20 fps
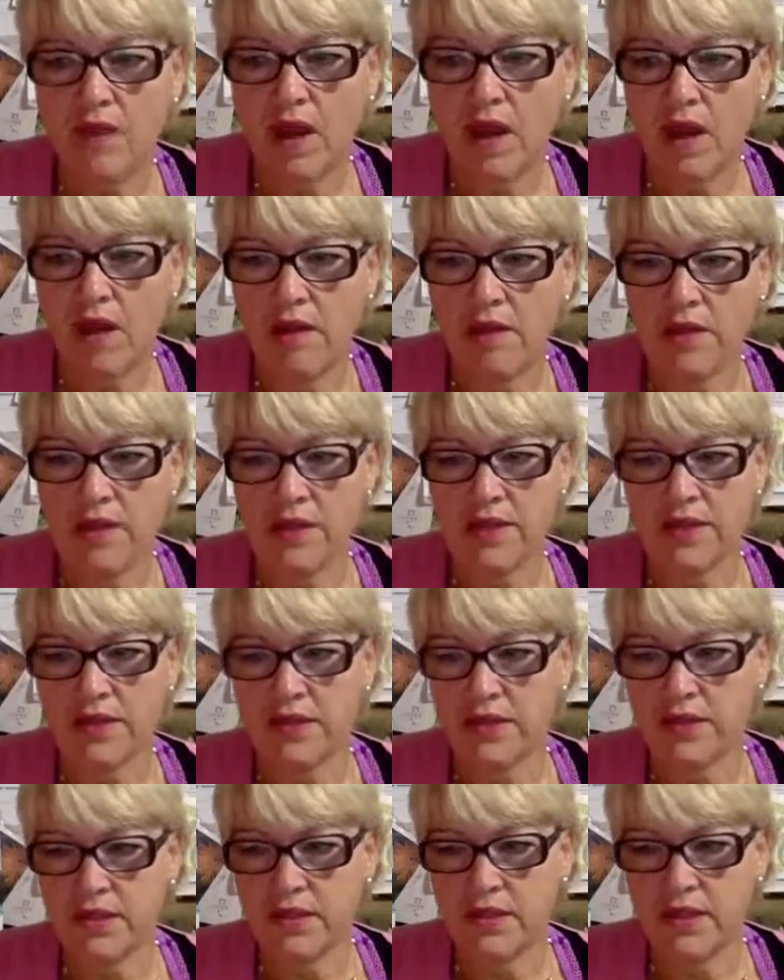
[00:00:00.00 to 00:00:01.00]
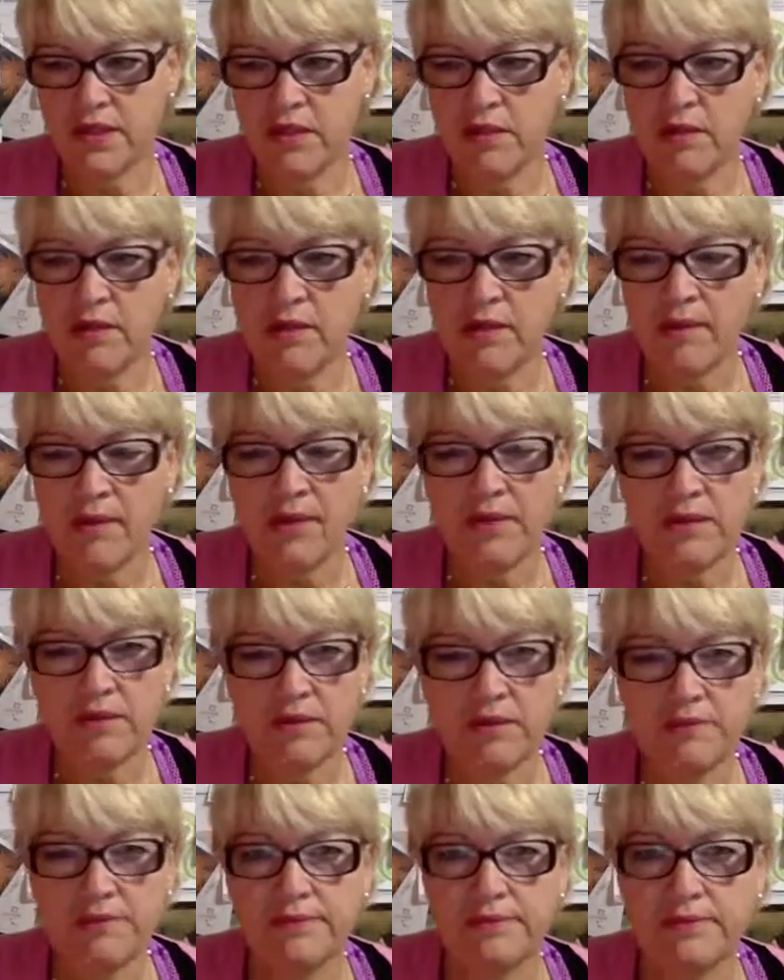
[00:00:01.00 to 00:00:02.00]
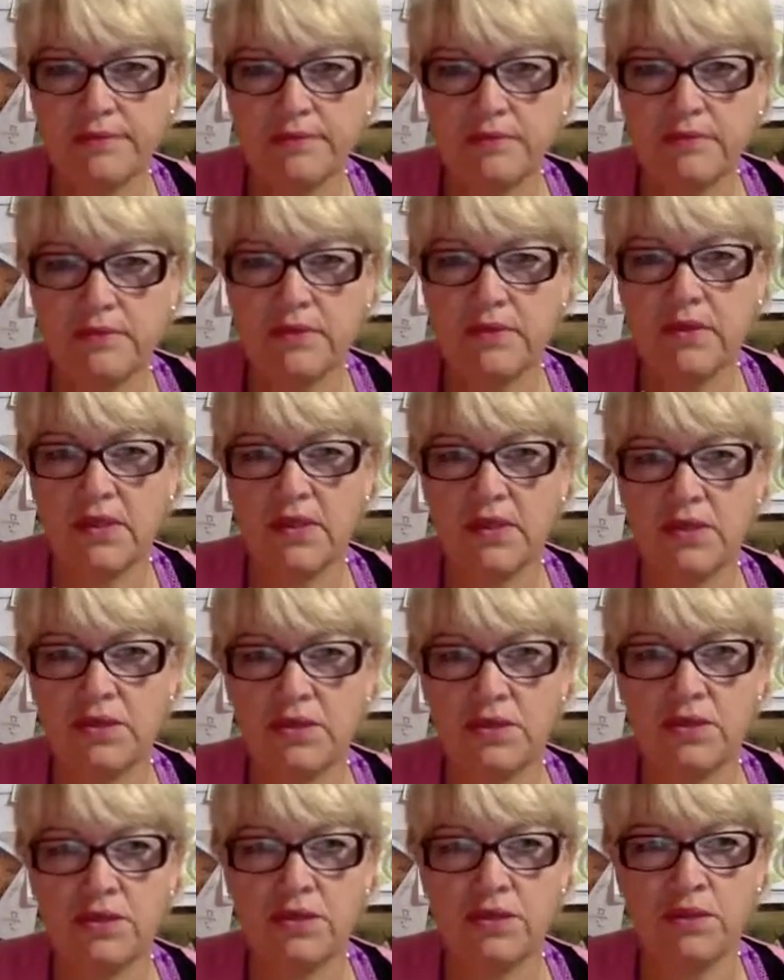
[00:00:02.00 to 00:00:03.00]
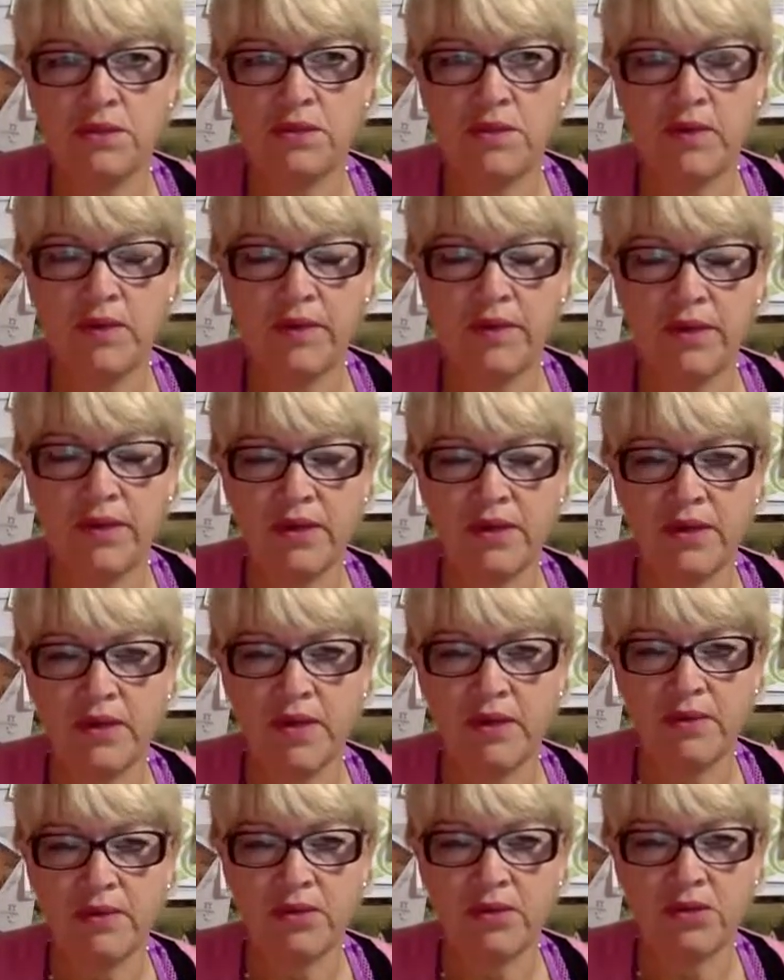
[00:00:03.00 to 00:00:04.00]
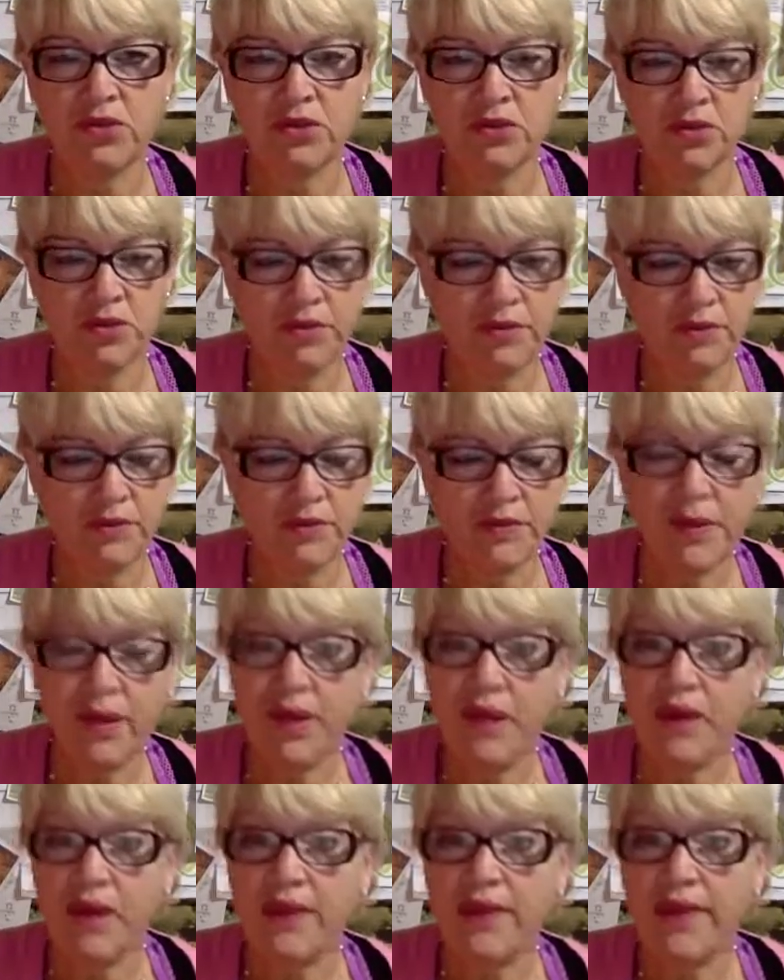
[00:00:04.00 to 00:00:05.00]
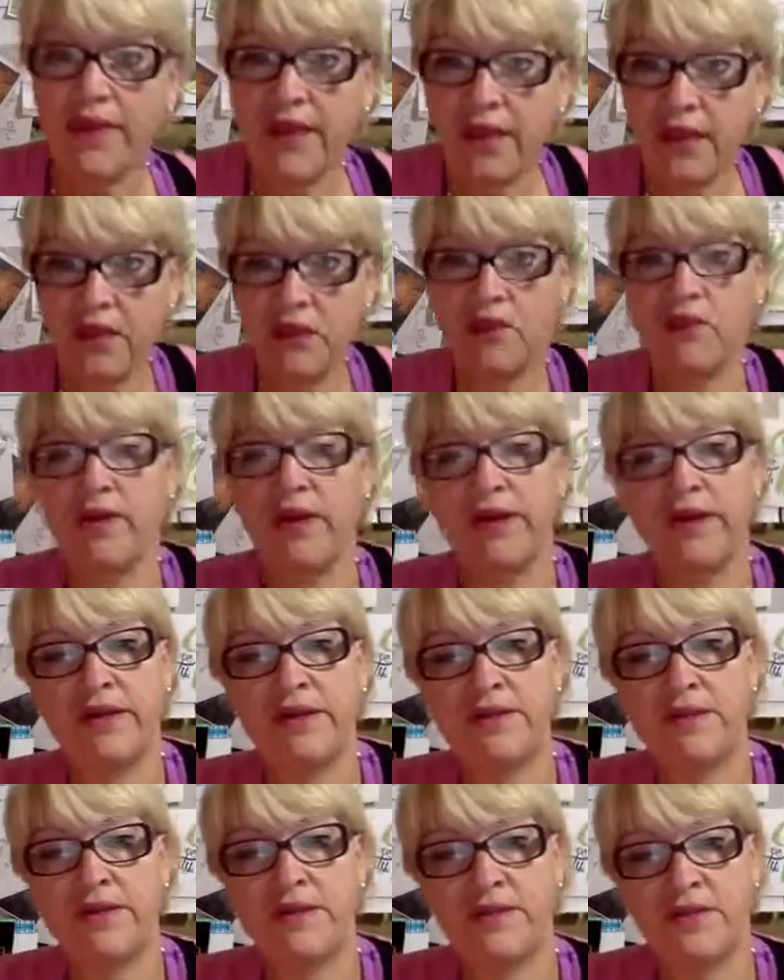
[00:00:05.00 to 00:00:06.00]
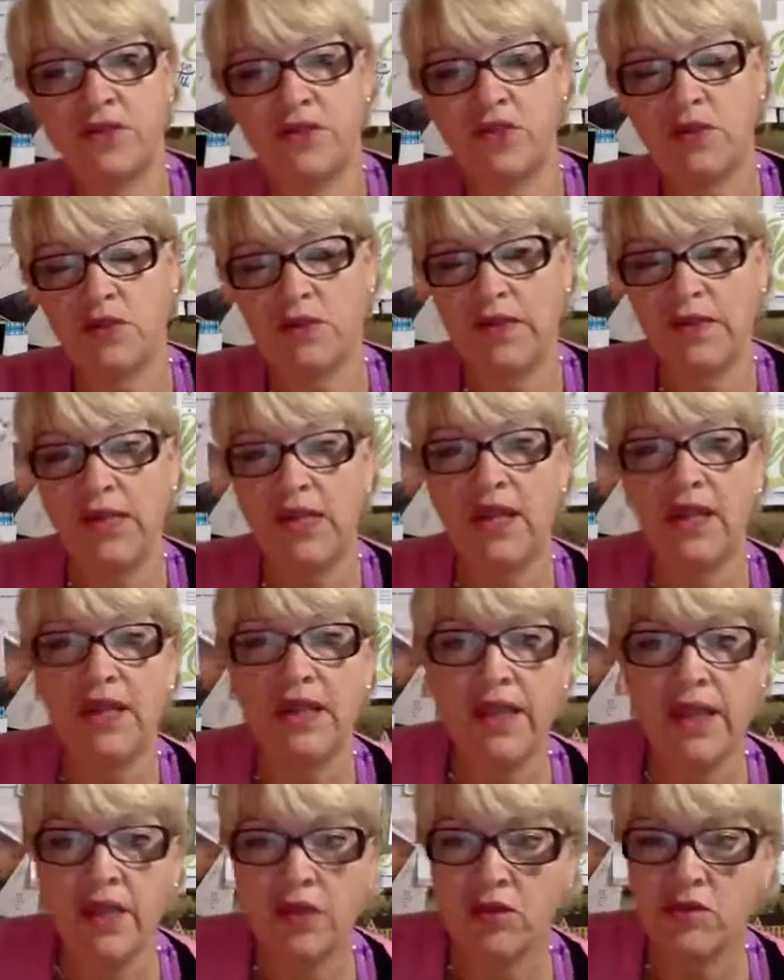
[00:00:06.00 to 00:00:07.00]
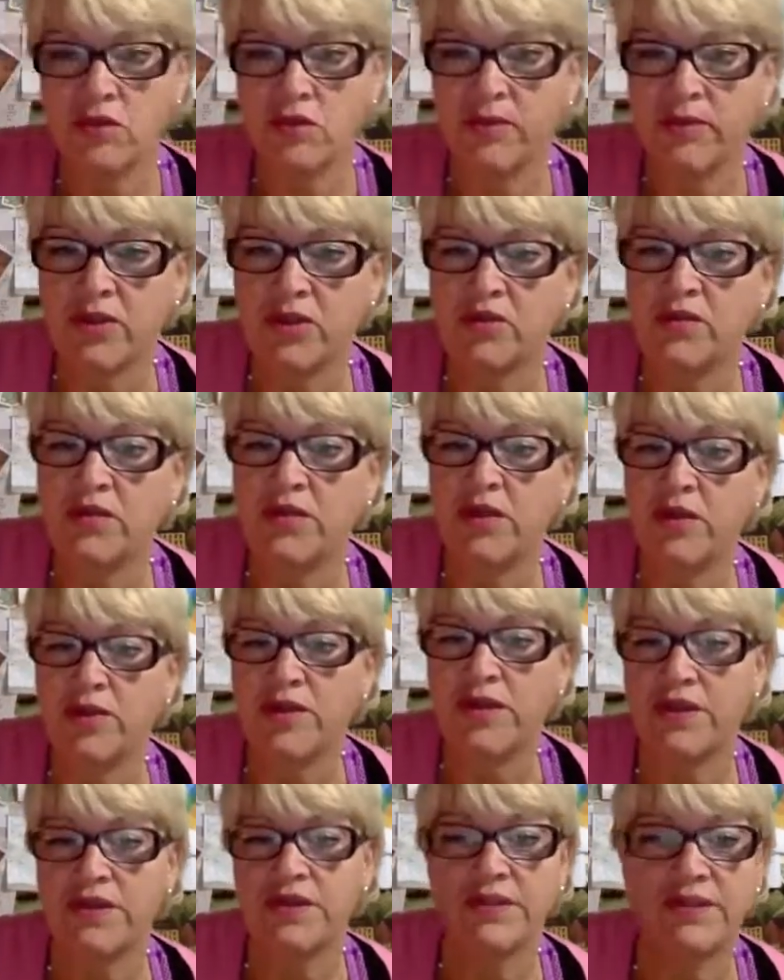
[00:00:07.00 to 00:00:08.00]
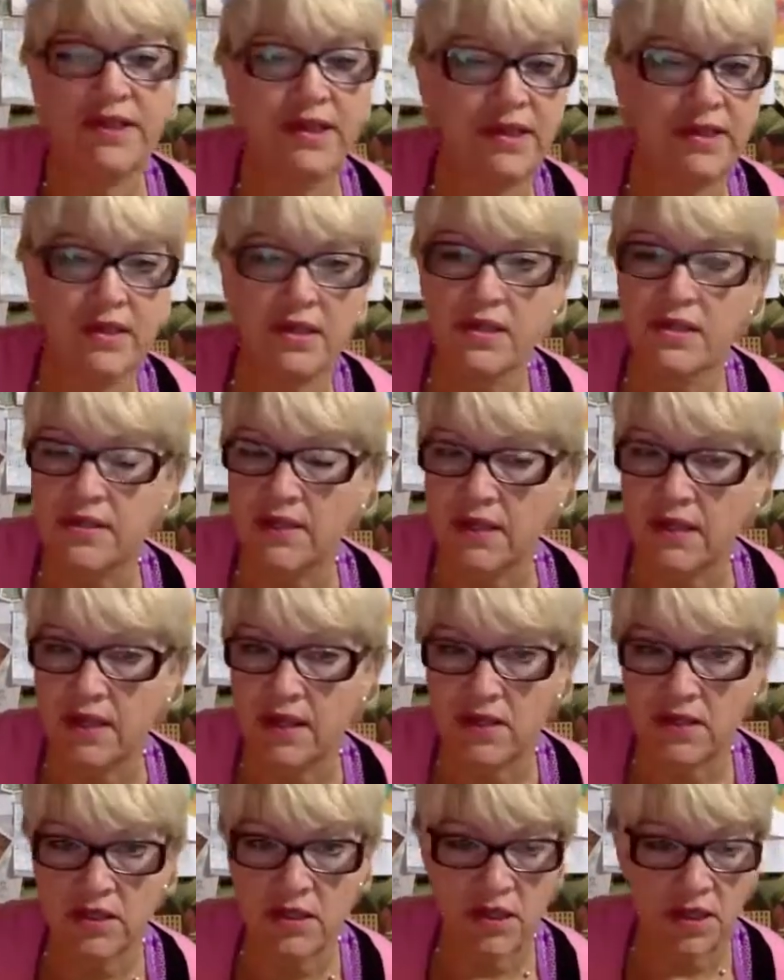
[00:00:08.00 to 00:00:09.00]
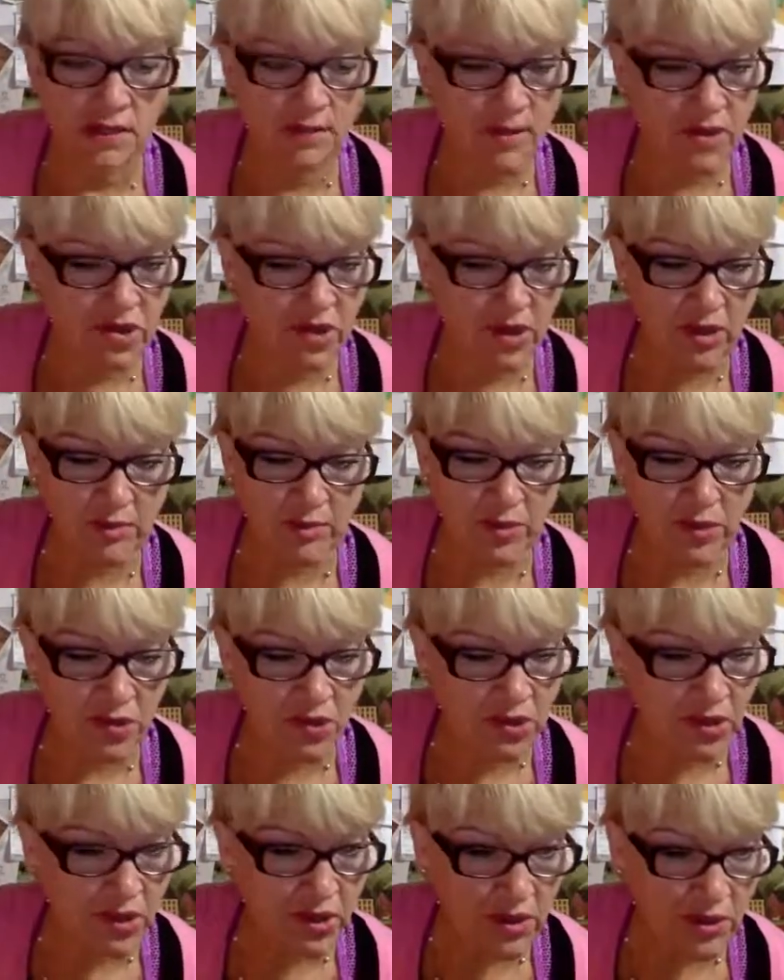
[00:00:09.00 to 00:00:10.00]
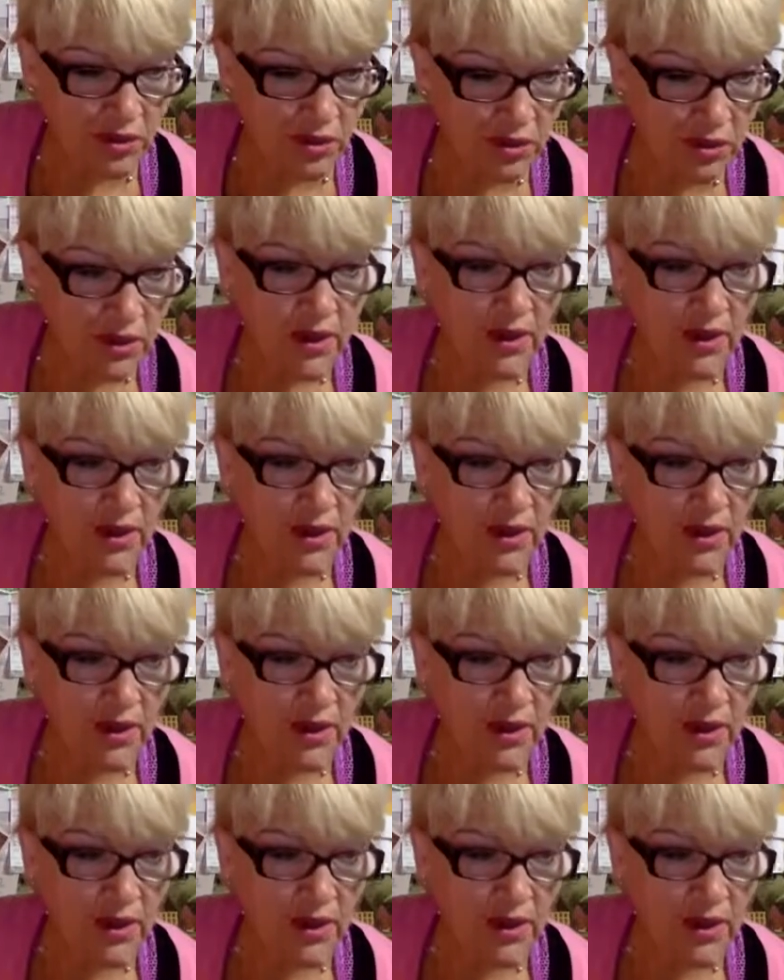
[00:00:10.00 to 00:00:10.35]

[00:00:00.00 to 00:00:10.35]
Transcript: there is no limit as to what we can accomplish. So thank you guys for tuning in. Thank you so much for your thoughts and ideas. I can't tell you how much I appreciate you.